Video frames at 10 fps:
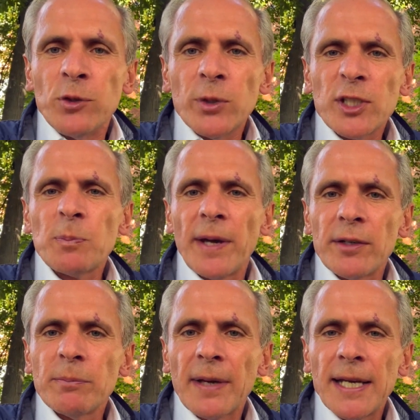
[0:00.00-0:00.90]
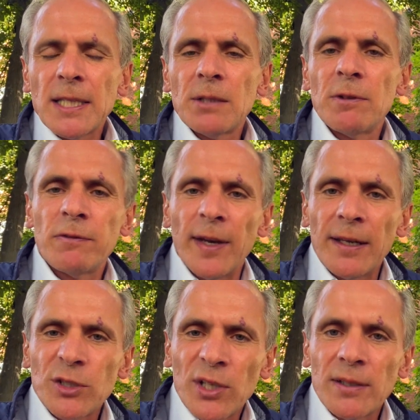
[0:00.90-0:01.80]
you experimented with
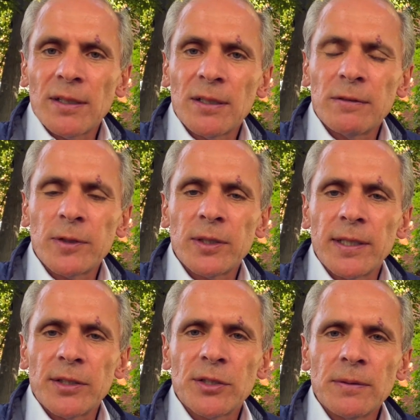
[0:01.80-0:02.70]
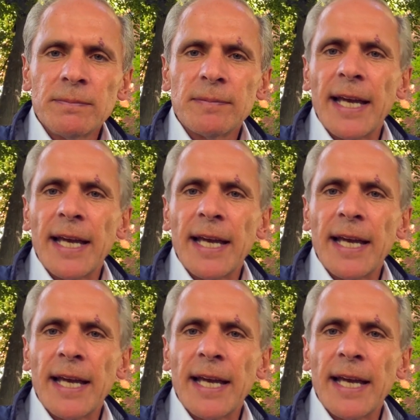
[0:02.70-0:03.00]
value chain reconfiguration?